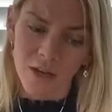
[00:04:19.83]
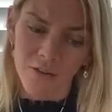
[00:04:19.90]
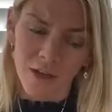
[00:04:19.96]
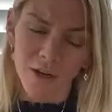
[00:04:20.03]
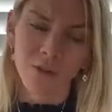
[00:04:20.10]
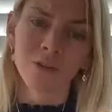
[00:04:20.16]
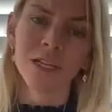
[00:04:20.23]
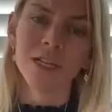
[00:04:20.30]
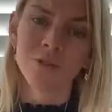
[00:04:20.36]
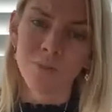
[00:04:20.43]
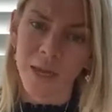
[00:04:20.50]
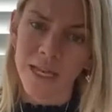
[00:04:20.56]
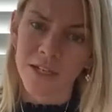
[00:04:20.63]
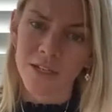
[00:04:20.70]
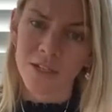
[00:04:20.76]
that are an
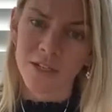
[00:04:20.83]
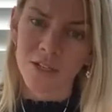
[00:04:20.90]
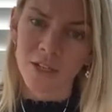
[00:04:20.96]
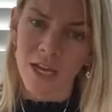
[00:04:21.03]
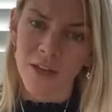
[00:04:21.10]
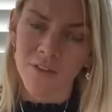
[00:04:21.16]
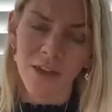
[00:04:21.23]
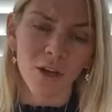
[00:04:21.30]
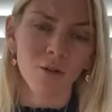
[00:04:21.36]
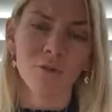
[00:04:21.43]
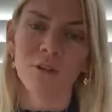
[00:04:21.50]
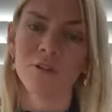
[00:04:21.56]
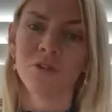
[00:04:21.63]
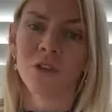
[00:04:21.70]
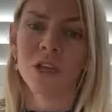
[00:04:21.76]
independent, and they got
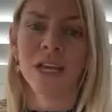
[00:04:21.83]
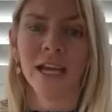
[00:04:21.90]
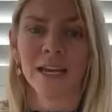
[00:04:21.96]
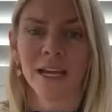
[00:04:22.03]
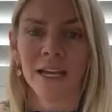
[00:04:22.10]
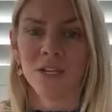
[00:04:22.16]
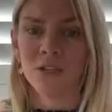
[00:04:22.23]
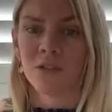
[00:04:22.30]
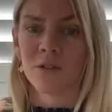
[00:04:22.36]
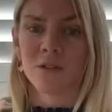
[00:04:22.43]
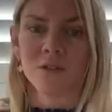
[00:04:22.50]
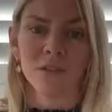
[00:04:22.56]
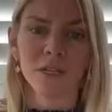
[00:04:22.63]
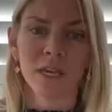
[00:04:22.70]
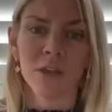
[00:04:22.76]
rid of 38 agents
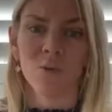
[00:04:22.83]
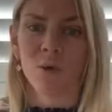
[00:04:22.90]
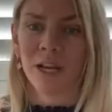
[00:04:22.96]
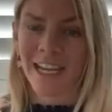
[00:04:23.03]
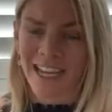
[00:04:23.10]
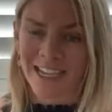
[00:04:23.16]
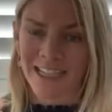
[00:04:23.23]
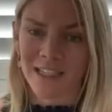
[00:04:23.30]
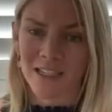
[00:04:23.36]
in one hit.